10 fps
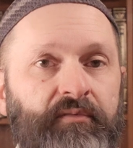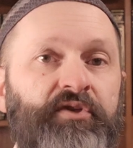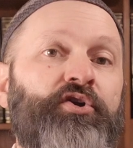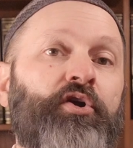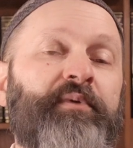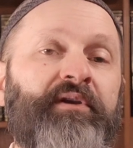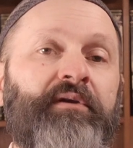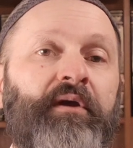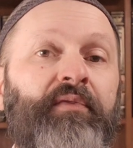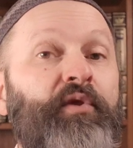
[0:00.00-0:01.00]
the
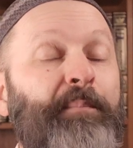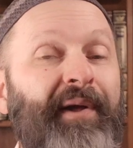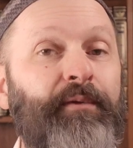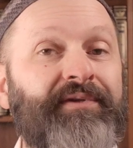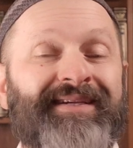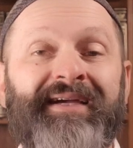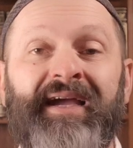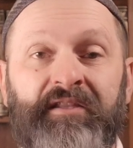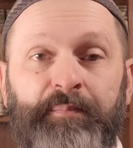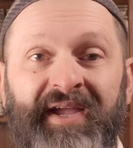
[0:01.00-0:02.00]
turban, the belt,
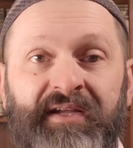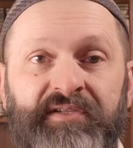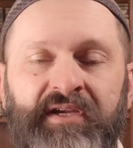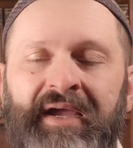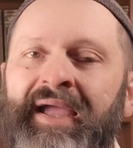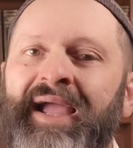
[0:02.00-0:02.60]
and the pants.